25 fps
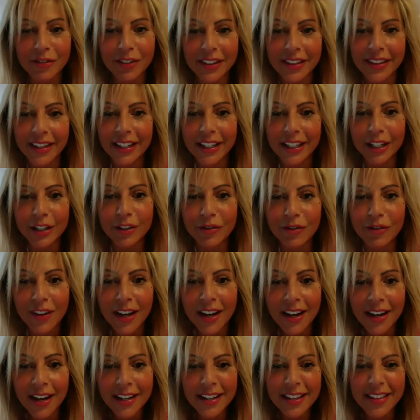You think you've
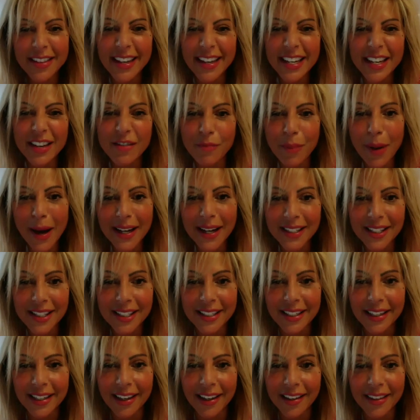you think you've passed
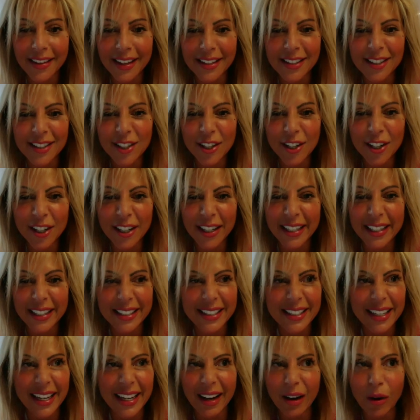it, and then suddenly
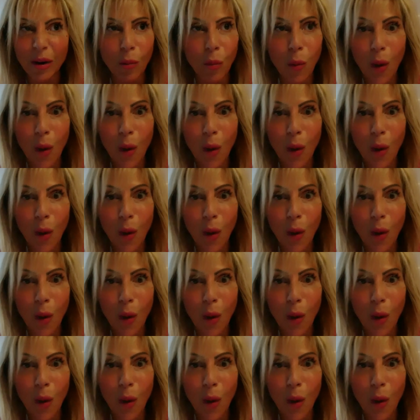it's like,